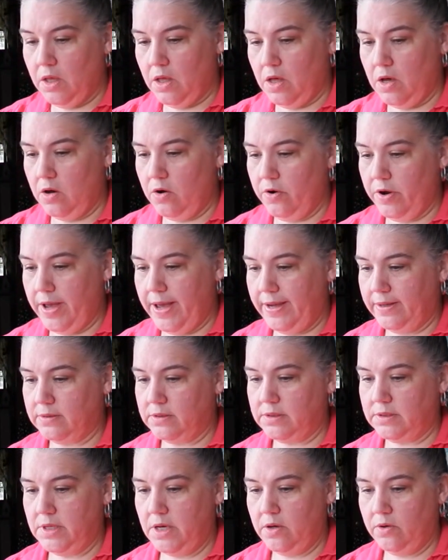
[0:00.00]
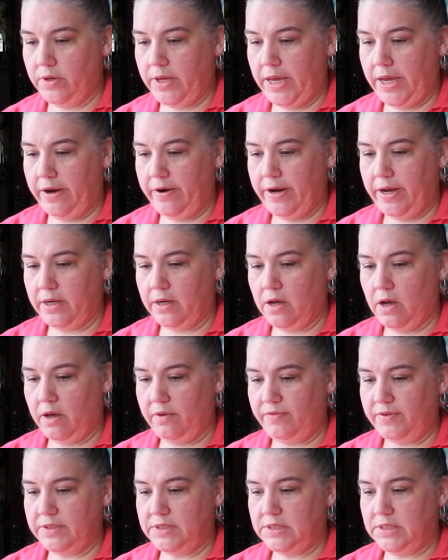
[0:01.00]
all right. So, Garrett,
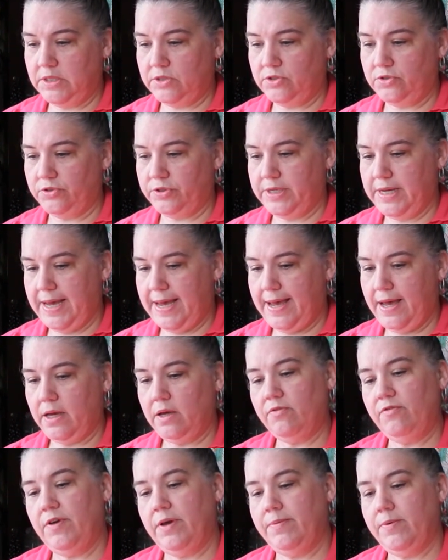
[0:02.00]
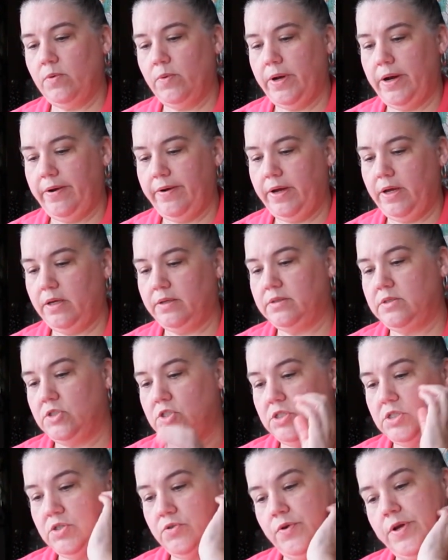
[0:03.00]
Coffee Stitcher tag, February. It's
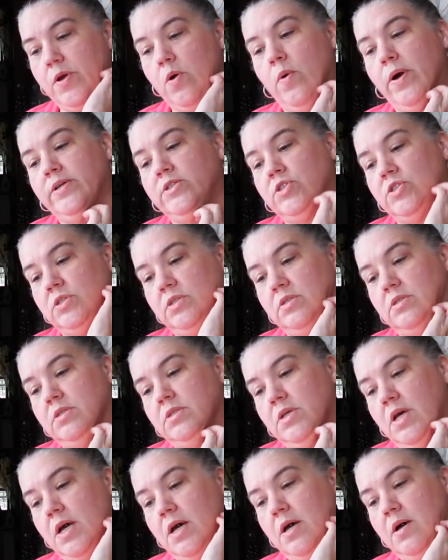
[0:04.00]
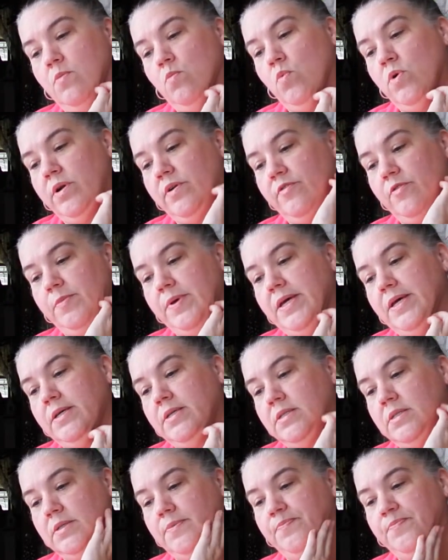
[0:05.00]
just three questions. Um, one of them
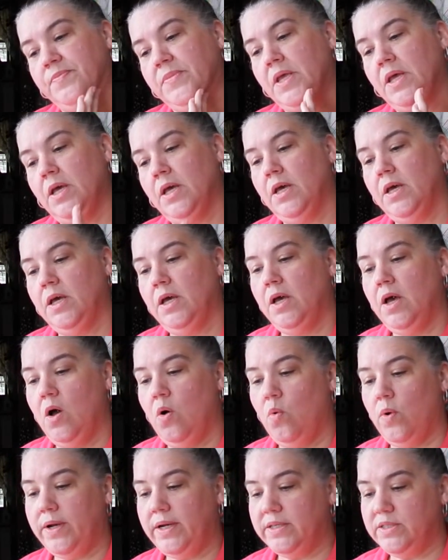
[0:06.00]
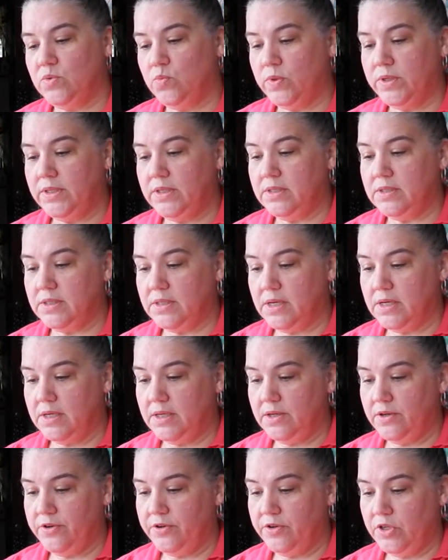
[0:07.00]
is, what is one
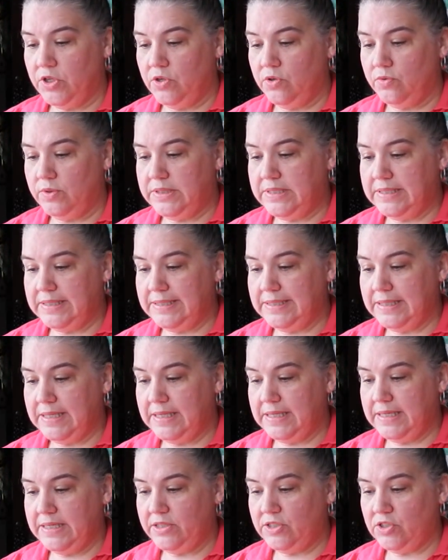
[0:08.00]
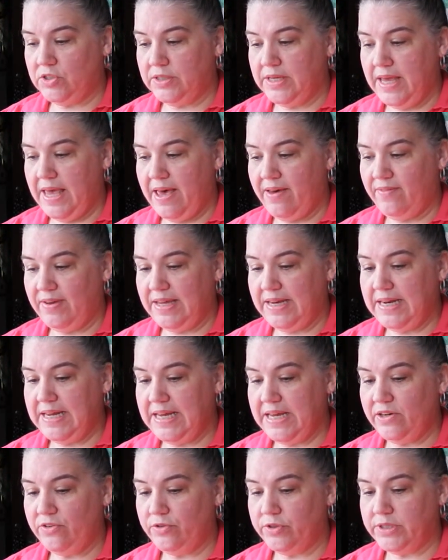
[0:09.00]
designer you didn't initially have any
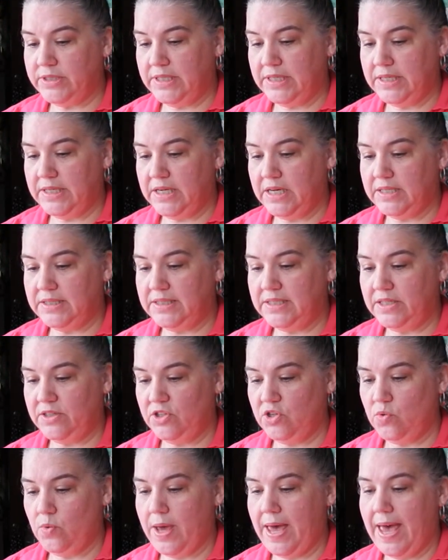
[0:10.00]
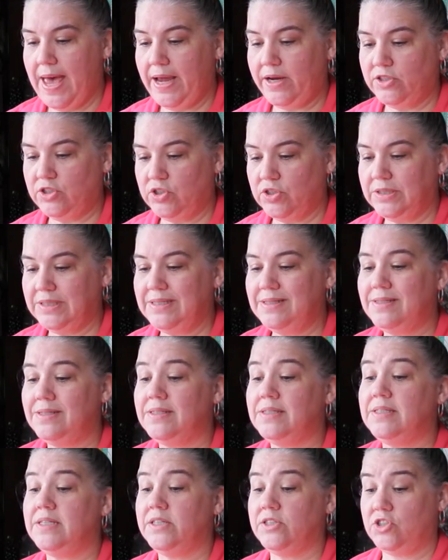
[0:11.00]
interest in until you actually
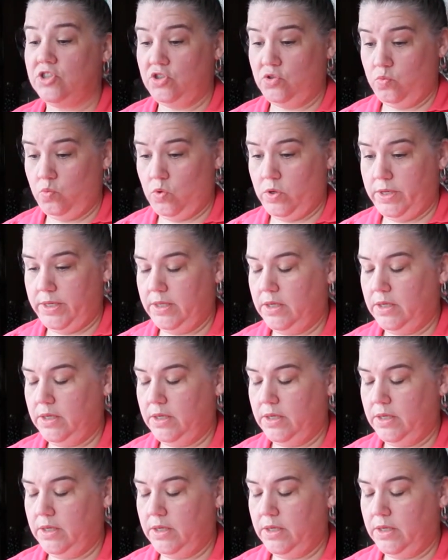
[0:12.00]
stitched one?